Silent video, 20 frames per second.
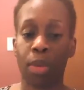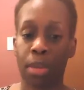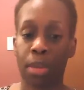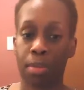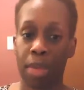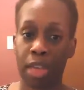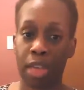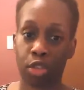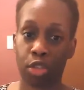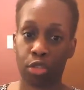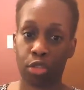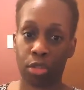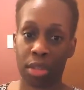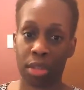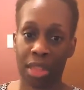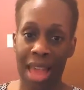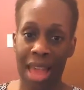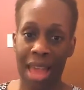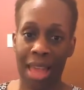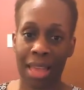to make sure
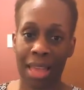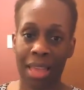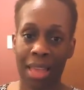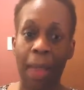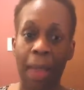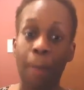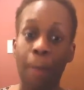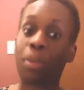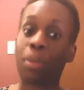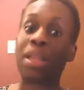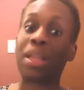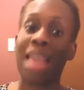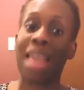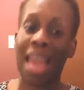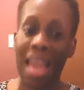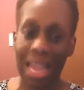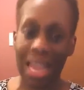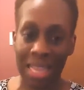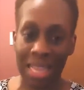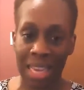that in
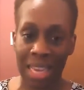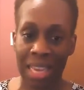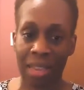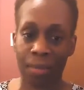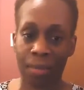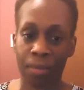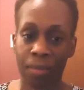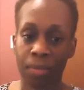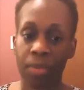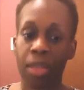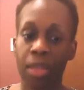planning,